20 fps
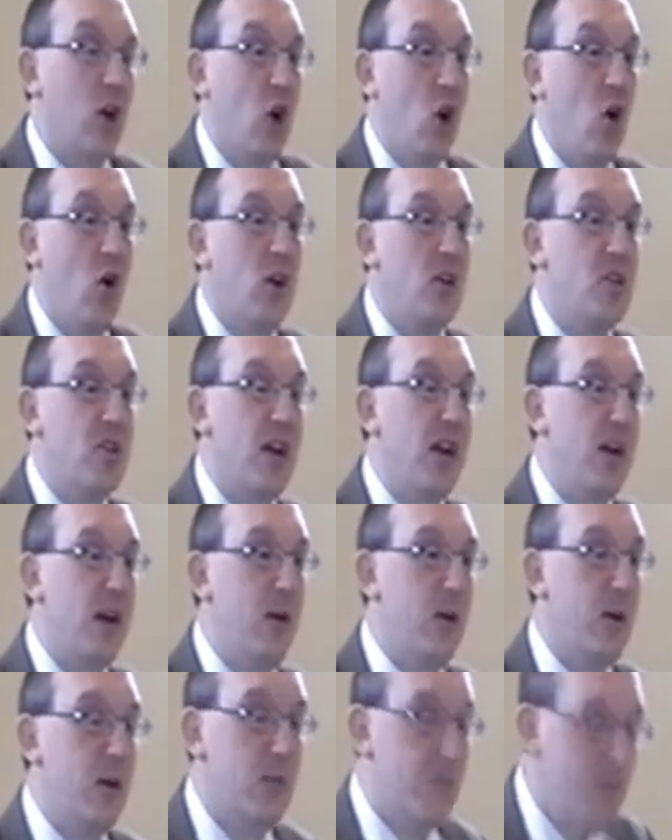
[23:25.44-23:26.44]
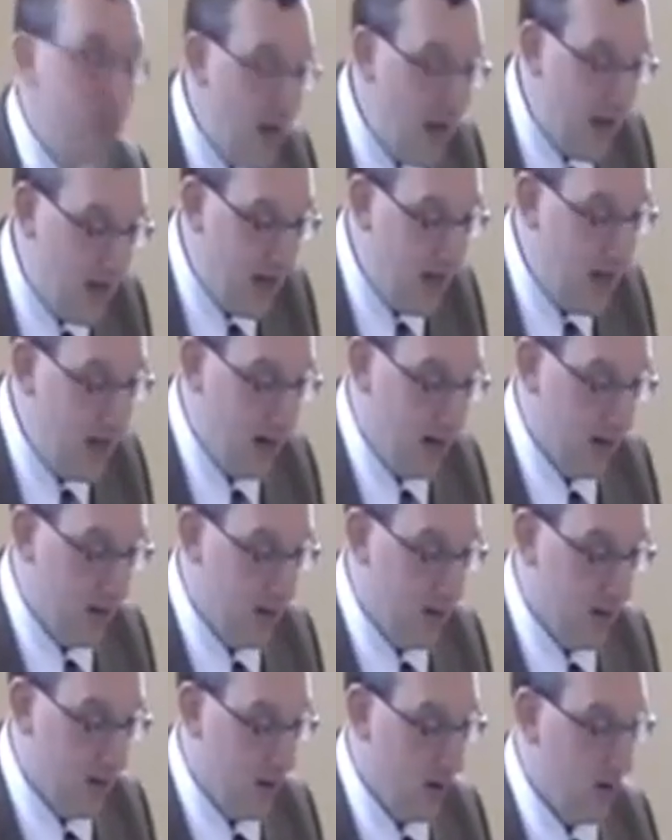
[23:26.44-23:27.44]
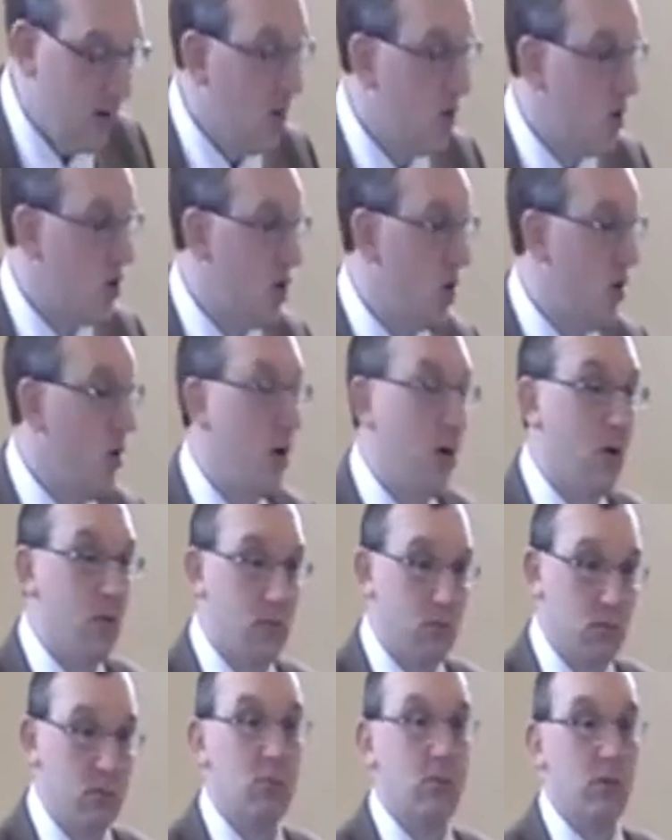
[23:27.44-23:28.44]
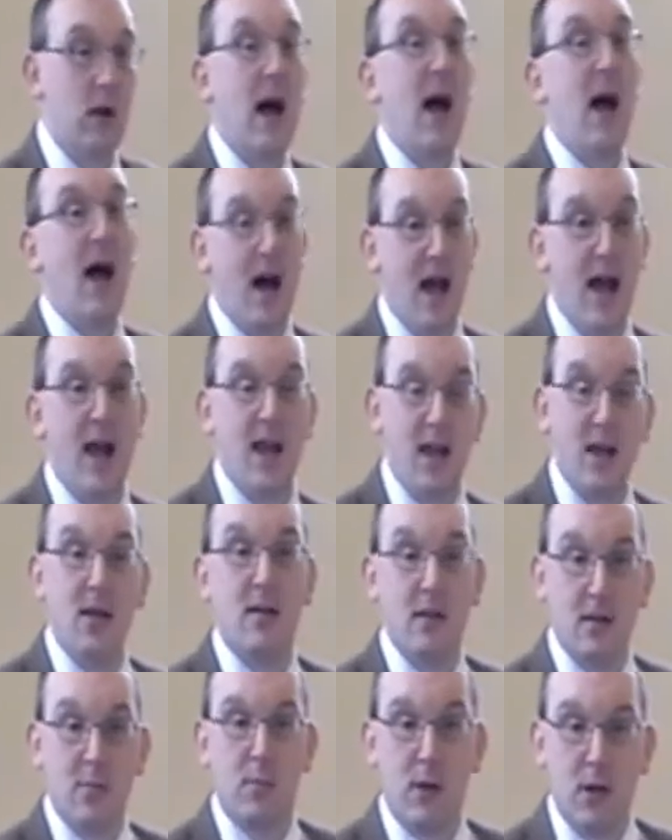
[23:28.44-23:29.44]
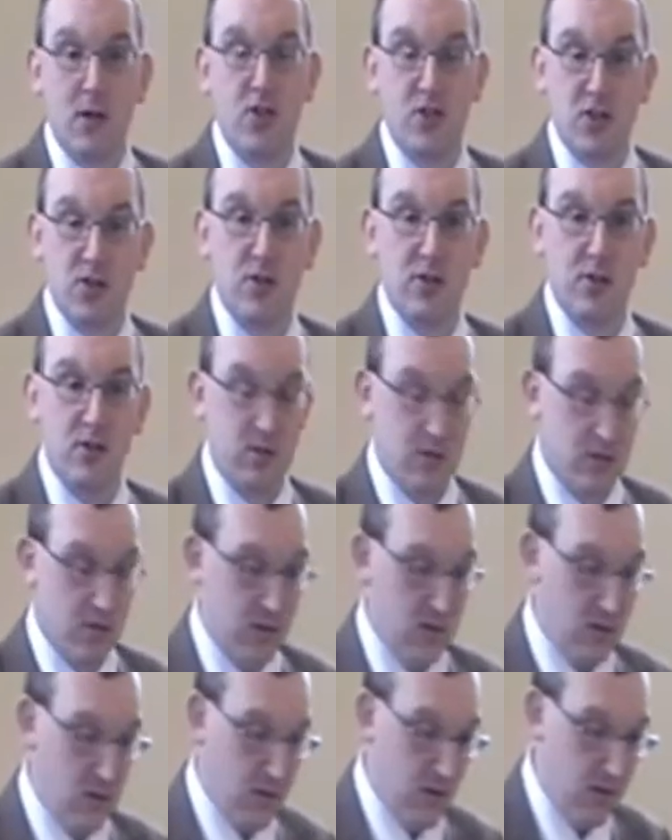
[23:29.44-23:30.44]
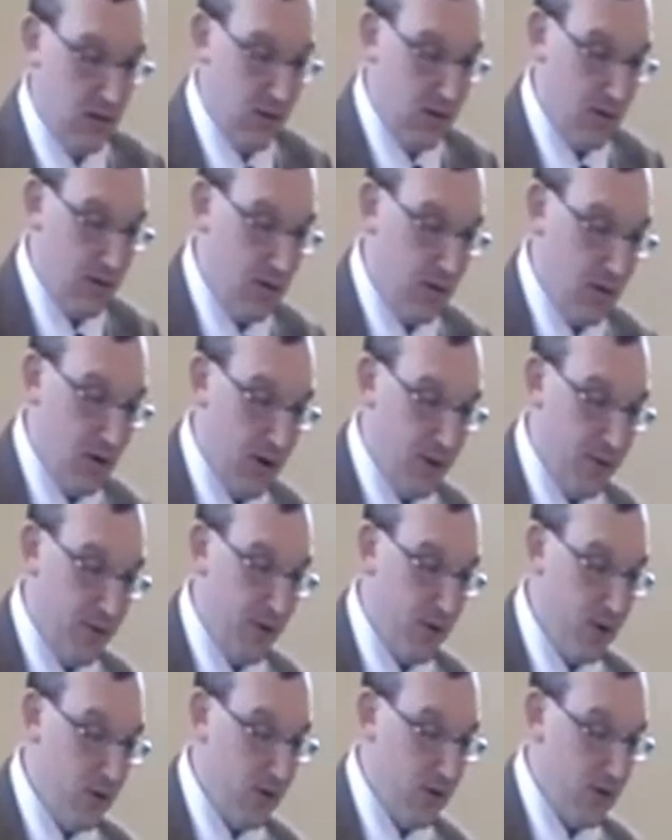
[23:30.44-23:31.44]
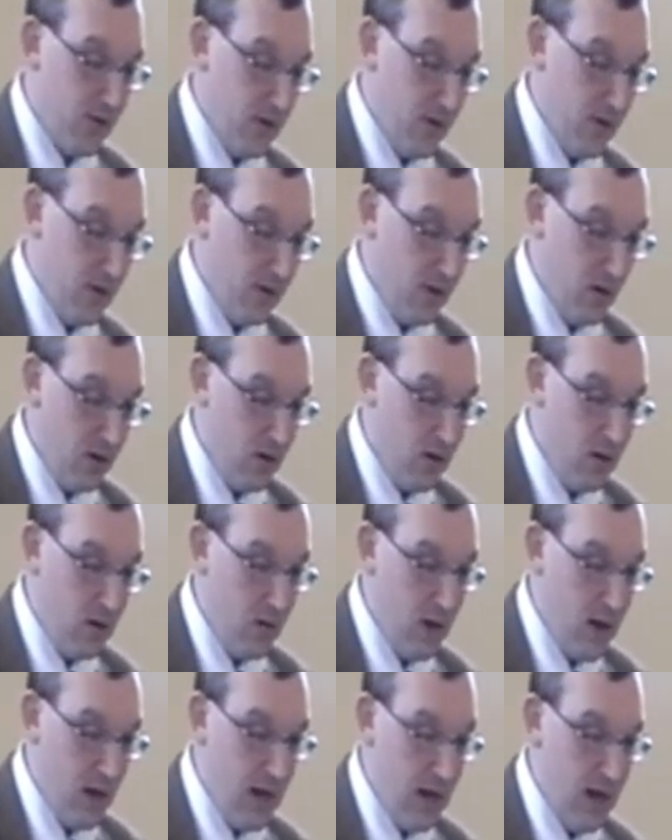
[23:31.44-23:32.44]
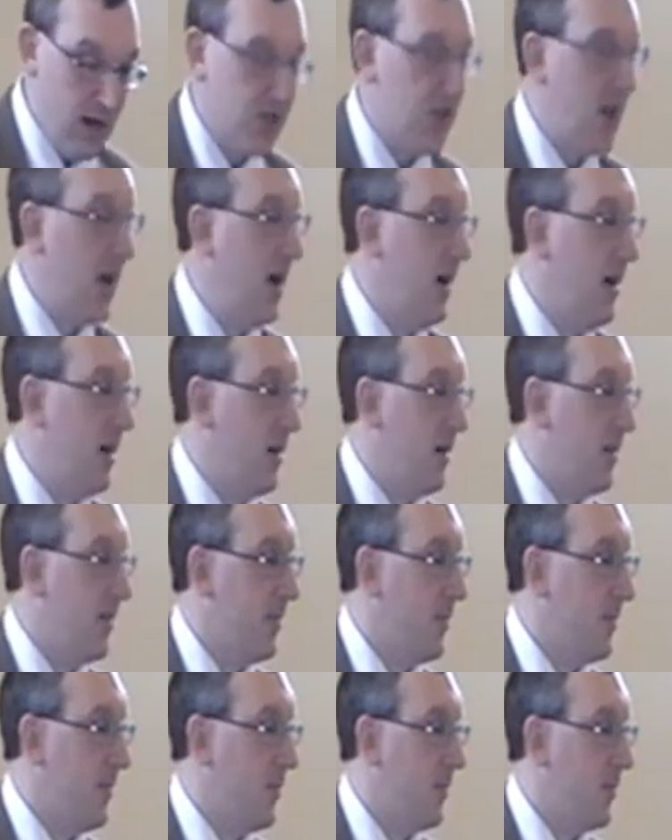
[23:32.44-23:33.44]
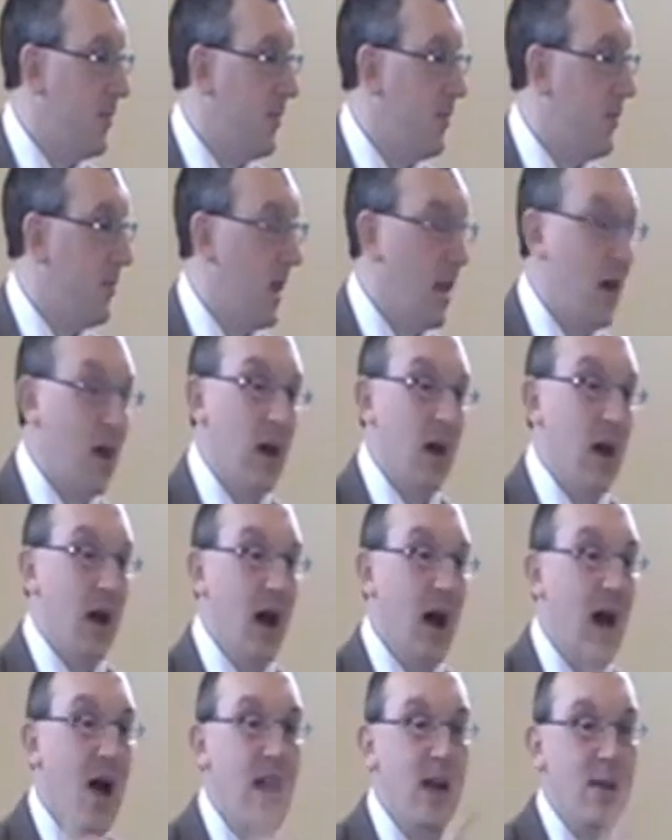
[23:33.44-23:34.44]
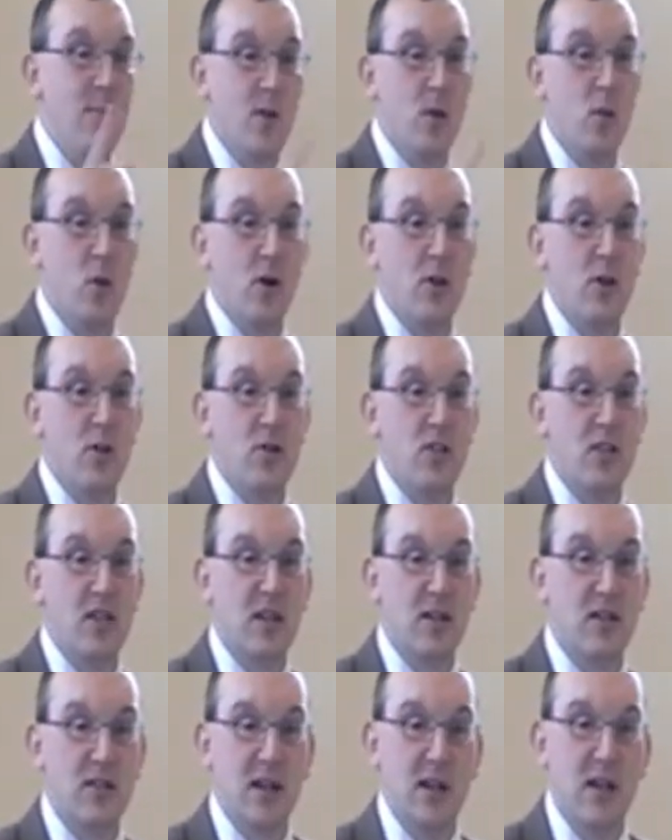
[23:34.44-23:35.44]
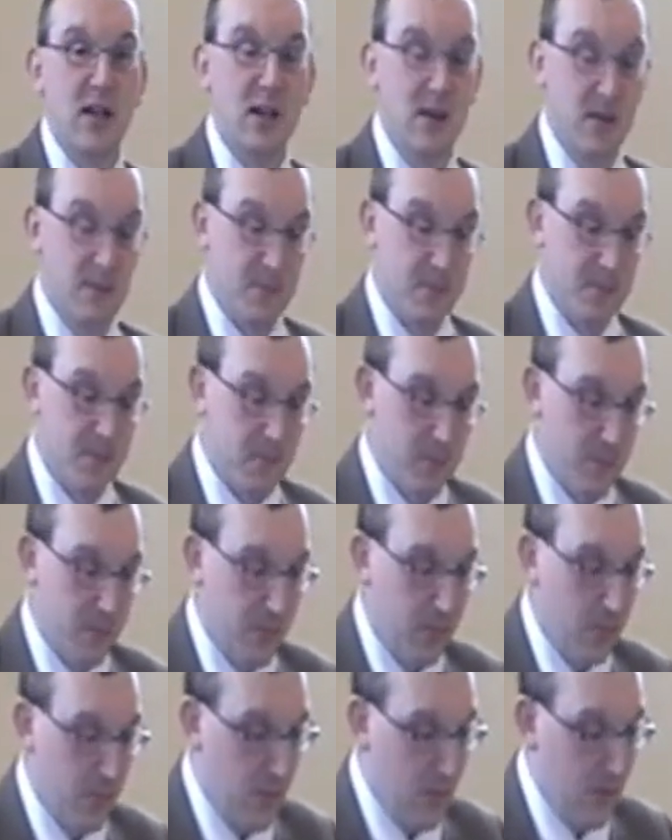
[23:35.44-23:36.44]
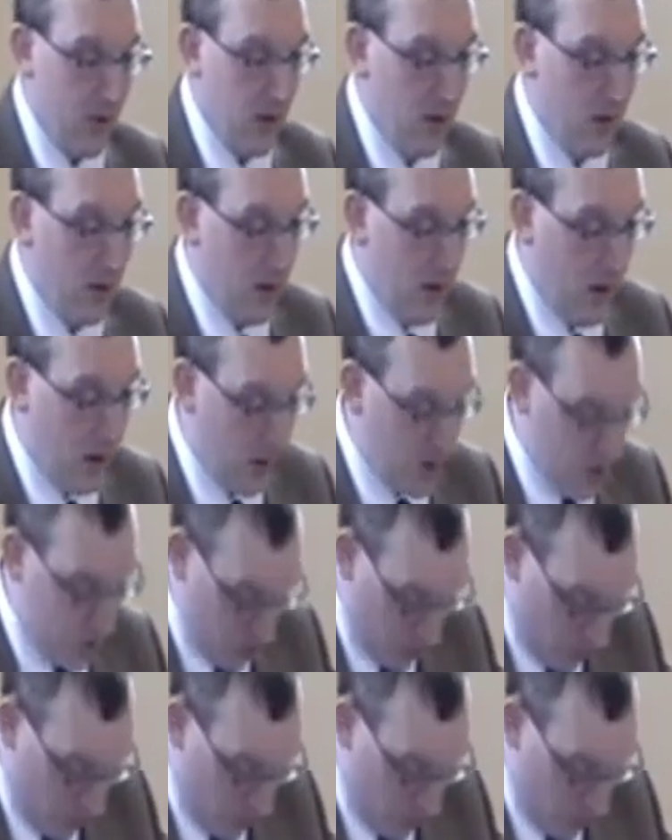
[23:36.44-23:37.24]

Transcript: God is angry with me, so I must avert and turn away his anger. I'm the one who's guilty, and